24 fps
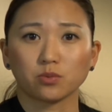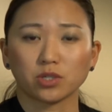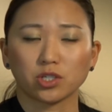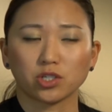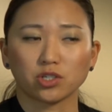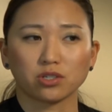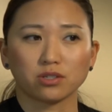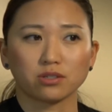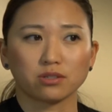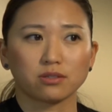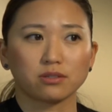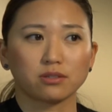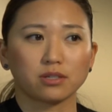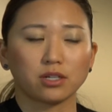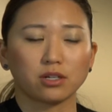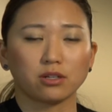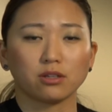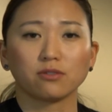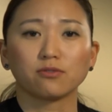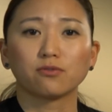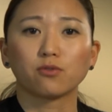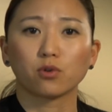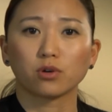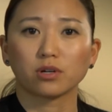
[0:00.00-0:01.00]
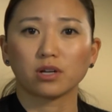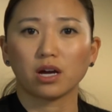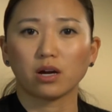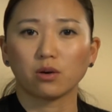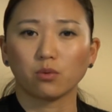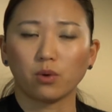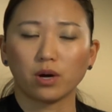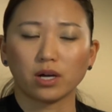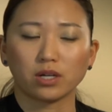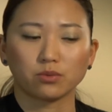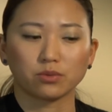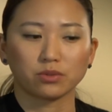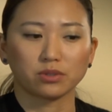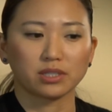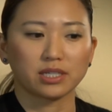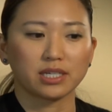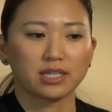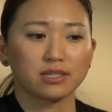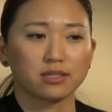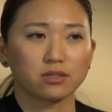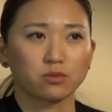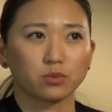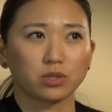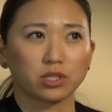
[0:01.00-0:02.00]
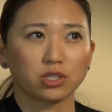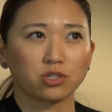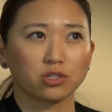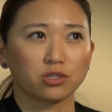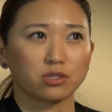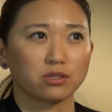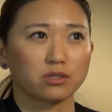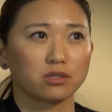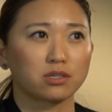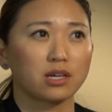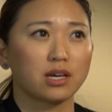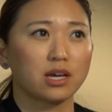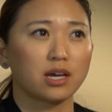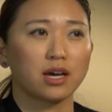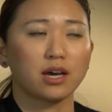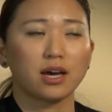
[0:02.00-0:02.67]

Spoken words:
which is, the 4.1 release, which is